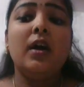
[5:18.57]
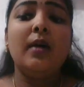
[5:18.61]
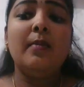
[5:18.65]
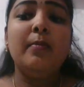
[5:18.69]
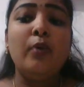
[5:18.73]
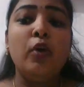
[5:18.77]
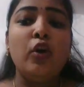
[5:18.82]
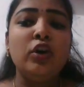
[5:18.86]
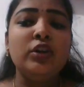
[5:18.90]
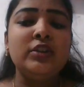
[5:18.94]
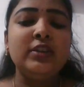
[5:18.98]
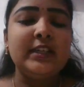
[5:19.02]

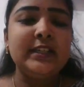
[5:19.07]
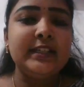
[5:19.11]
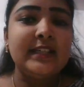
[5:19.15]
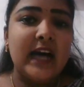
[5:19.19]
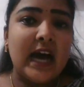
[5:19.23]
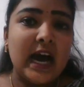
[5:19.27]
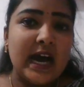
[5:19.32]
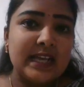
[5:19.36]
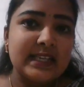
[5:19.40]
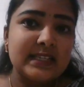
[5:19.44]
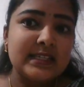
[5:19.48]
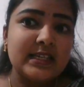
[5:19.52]
both the
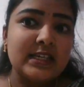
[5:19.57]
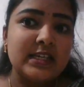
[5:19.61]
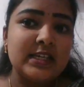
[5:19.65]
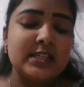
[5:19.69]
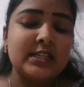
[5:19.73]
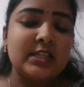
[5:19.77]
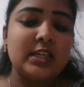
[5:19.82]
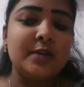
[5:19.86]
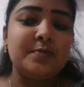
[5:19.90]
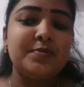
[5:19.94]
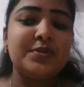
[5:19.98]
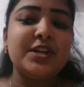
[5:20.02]
task
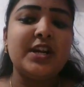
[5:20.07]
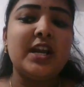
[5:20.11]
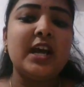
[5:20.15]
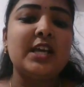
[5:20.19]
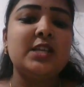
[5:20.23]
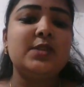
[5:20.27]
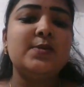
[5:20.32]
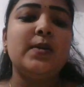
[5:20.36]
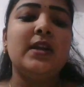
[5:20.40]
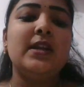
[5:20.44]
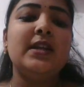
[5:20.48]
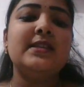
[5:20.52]
description
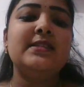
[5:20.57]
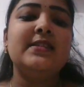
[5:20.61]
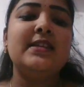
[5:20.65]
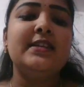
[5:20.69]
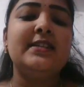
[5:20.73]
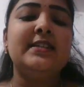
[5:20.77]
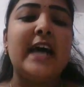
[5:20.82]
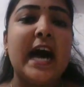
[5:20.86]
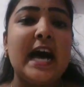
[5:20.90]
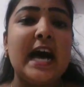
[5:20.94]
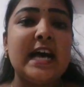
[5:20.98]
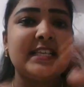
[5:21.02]
as well as the
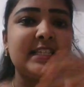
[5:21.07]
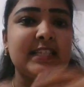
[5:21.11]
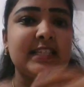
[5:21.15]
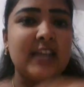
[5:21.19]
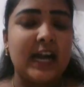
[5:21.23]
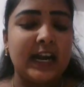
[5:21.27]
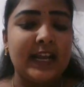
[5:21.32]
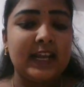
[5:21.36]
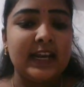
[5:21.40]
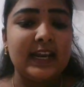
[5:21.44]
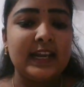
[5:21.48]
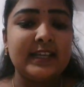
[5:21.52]
task
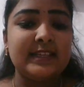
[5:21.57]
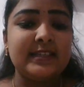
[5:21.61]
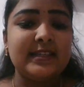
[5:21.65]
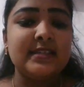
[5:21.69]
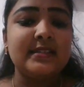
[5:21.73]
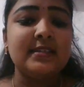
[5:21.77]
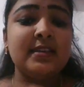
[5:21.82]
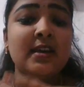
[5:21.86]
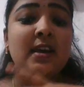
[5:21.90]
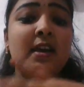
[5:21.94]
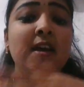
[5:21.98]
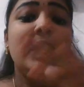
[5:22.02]

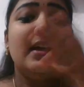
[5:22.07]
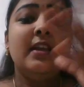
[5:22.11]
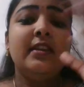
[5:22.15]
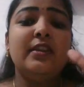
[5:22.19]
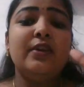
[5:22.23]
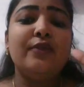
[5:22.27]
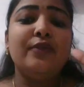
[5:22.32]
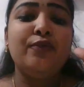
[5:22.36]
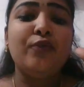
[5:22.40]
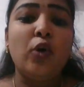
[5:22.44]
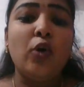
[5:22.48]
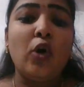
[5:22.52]
analysis.
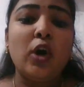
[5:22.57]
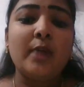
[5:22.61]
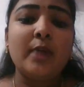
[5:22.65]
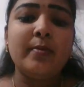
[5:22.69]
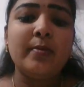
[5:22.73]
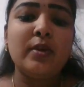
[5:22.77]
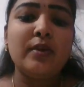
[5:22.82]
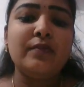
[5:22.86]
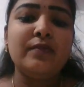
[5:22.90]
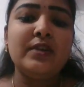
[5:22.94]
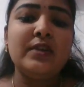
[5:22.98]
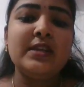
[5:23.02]
The
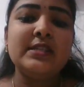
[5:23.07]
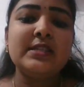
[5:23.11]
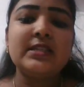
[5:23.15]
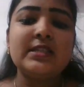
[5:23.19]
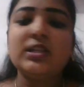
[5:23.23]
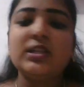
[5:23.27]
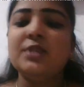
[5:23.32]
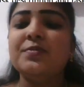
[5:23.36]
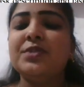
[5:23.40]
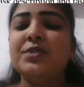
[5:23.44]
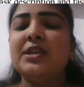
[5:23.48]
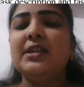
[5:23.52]
former of the
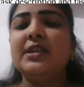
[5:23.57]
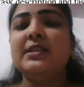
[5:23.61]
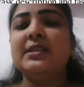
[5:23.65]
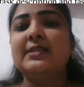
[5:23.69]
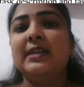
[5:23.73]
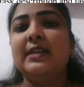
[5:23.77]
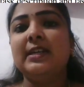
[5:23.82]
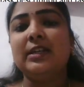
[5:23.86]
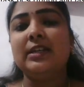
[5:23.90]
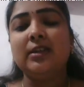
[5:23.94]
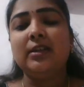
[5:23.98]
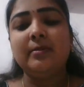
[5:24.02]
description is
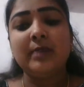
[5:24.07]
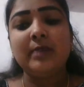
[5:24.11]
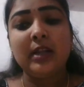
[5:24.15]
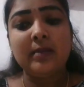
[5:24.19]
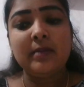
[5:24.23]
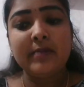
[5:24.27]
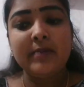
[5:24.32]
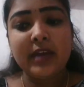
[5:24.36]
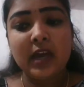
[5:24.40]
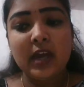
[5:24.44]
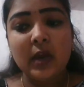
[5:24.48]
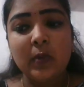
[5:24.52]
the terminal
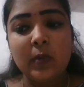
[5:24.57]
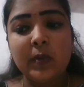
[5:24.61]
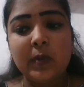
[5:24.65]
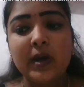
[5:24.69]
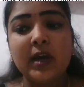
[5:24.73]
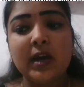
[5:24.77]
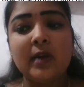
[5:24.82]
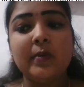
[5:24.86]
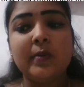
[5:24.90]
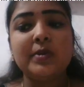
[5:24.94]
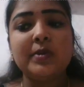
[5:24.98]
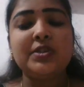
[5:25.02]

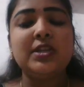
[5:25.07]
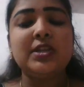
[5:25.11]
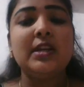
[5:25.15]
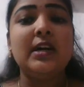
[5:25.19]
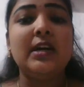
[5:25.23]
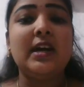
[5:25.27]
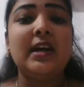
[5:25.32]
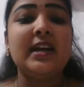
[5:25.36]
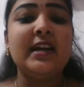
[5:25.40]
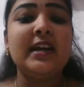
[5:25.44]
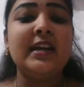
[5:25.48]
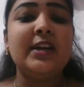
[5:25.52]
behavior which
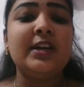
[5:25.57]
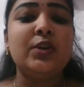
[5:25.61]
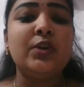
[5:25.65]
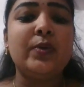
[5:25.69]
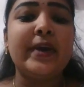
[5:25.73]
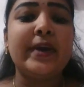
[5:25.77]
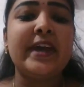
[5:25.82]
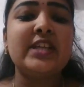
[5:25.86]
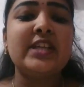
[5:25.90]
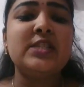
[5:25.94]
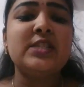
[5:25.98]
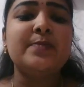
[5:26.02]
learner to
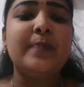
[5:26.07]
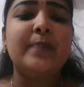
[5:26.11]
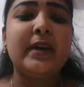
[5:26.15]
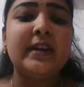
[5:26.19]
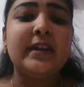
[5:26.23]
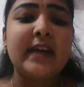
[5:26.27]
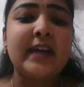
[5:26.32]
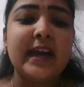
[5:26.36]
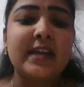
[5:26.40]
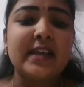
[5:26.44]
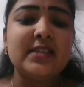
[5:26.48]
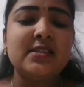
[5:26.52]

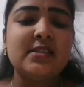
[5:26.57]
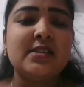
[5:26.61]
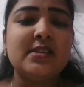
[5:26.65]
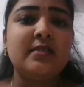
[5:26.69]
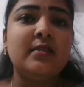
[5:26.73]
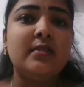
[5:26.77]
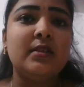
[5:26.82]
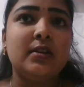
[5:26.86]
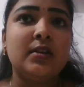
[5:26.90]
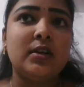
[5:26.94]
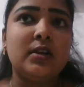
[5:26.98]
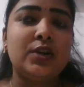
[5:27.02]
expertise
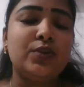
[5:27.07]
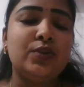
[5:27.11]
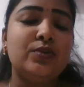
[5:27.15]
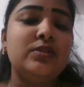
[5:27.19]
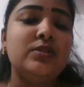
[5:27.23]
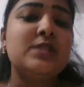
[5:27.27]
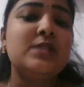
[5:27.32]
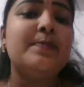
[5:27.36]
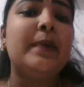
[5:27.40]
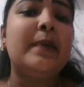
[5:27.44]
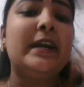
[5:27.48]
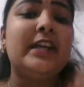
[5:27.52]
to
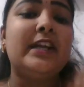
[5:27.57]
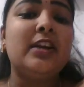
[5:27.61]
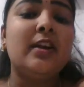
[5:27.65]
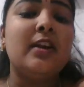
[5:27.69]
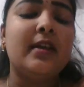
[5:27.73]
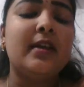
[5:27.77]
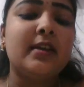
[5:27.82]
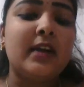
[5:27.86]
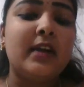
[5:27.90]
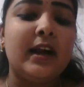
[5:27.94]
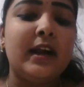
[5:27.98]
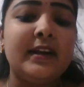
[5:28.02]
this
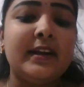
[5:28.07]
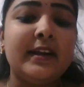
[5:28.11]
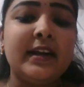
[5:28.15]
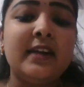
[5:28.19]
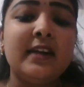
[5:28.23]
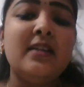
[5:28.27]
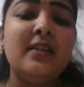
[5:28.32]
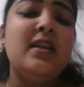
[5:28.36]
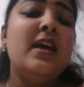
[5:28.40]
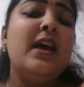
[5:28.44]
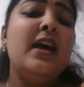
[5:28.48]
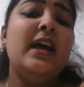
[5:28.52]
particular
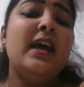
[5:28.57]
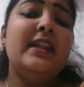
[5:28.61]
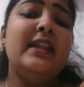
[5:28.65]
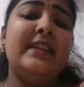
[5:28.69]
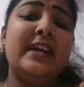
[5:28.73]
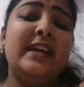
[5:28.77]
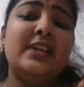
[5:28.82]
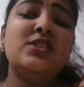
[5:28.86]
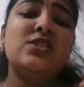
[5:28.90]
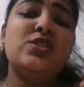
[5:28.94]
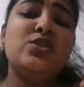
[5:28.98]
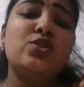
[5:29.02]
content
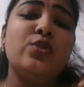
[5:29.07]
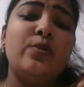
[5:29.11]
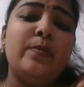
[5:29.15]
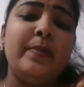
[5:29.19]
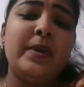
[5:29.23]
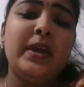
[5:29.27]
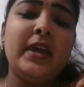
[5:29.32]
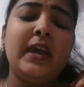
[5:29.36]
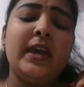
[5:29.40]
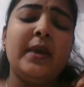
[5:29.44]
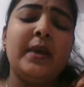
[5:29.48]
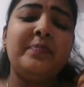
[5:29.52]
that is to
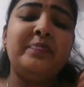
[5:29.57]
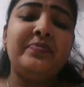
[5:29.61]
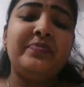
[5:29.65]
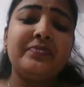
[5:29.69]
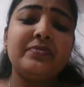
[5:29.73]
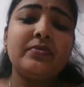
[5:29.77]
be